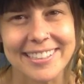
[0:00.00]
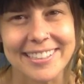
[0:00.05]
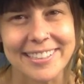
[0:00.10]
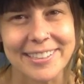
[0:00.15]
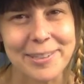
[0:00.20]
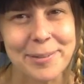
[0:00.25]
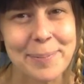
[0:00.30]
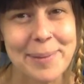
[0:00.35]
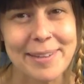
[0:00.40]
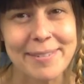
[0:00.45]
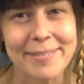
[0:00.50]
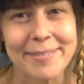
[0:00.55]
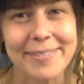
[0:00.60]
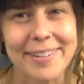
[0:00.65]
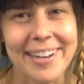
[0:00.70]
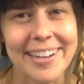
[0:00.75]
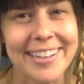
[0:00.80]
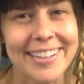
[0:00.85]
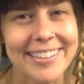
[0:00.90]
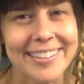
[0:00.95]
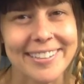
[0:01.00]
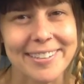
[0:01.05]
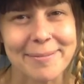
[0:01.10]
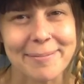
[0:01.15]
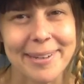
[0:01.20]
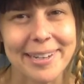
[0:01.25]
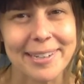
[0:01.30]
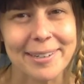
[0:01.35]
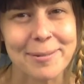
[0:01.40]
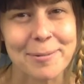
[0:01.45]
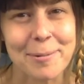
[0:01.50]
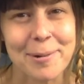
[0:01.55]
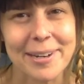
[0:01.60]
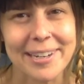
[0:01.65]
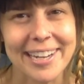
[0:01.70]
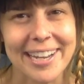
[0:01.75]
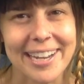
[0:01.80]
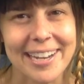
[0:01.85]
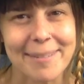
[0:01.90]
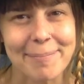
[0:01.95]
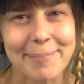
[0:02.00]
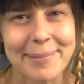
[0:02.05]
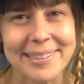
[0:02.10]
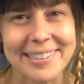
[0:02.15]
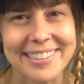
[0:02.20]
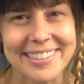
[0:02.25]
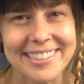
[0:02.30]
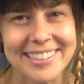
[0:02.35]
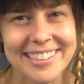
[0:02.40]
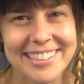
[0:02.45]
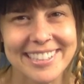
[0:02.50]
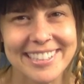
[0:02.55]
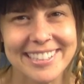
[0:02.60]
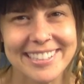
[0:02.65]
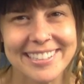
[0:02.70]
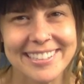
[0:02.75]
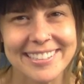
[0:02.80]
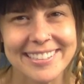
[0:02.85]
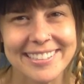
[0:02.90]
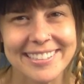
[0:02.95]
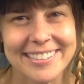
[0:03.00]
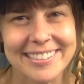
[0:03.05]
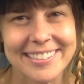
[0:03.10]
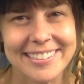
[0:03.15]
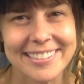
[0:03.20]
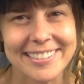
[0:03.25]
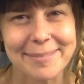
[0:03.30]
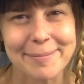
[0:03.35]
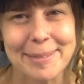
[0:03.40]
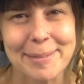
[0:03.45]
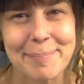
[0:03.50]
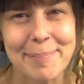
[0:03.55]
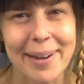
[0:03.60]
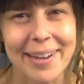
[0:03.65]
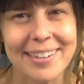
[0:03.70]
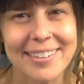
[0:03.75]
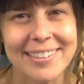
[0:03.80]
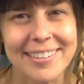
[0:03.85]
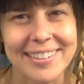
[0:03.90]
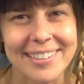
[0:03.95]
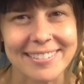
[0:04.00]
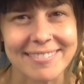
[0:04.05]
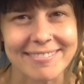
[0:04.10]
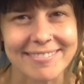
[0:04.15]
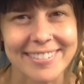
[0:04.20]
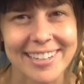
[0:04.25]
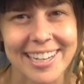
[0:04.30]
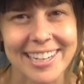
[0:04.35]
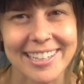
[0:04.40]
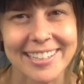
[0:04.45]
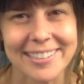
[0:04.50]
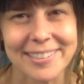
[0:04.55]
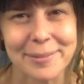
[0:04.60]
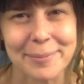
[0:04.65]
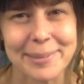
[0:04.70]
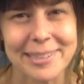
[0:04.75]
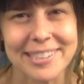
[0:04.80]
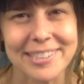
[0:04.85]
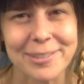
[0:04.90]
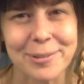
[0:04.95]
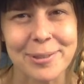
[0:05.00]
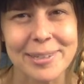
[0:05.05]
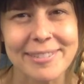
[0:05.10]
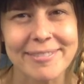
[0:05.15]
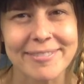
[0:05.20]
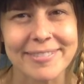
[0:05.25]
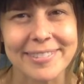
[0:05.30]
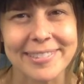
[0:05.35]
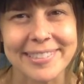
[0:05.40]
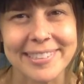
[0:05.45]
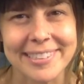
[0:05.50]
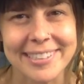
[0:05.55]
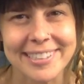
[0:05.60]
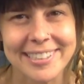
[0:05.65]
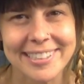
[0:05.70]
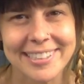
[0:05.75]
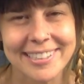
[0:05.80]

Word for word: you'll be fine no matter what happens. You'll be better than fine. You'll be joyful